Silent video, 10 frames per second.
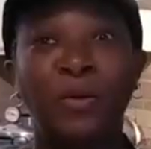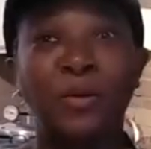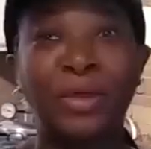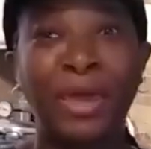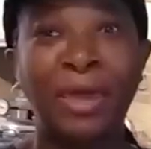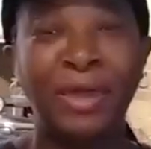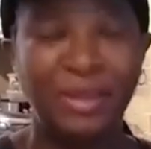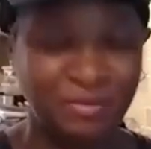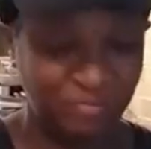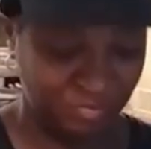
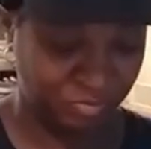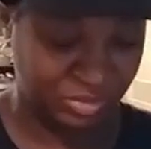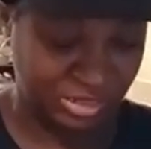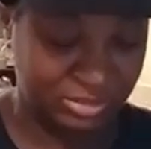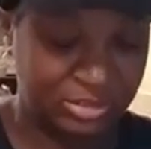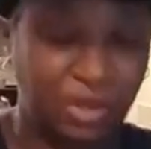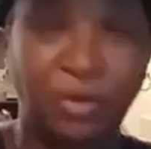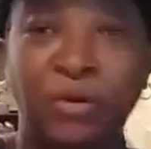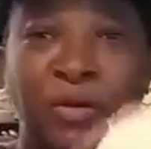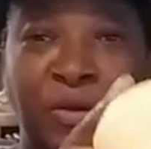Okay.
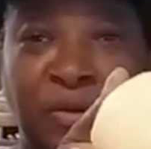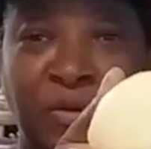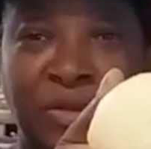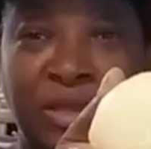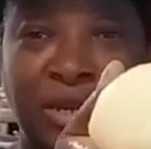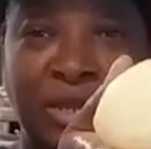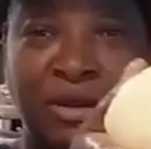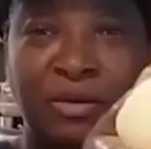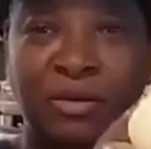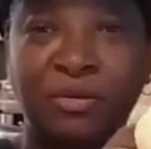So, look at
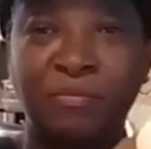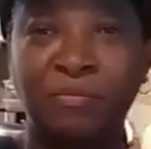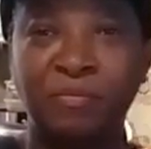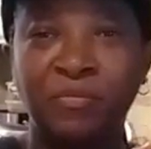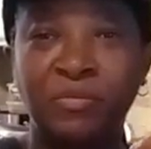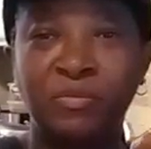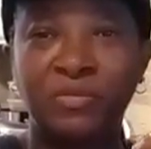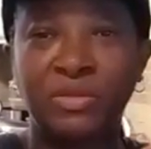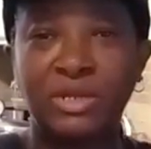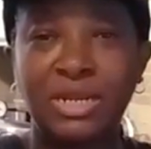there.
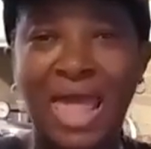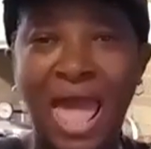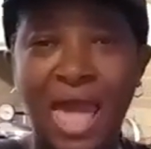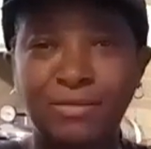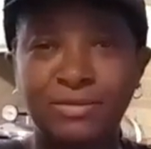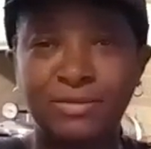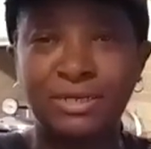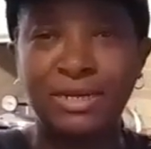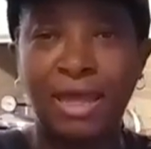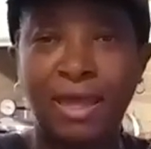Isn't that nice?
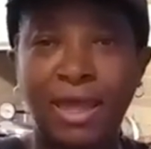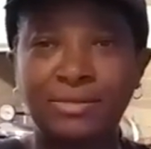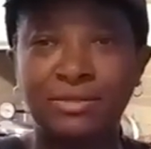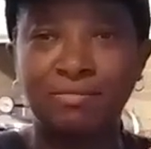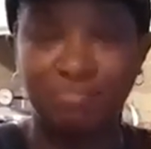Isn't that nice?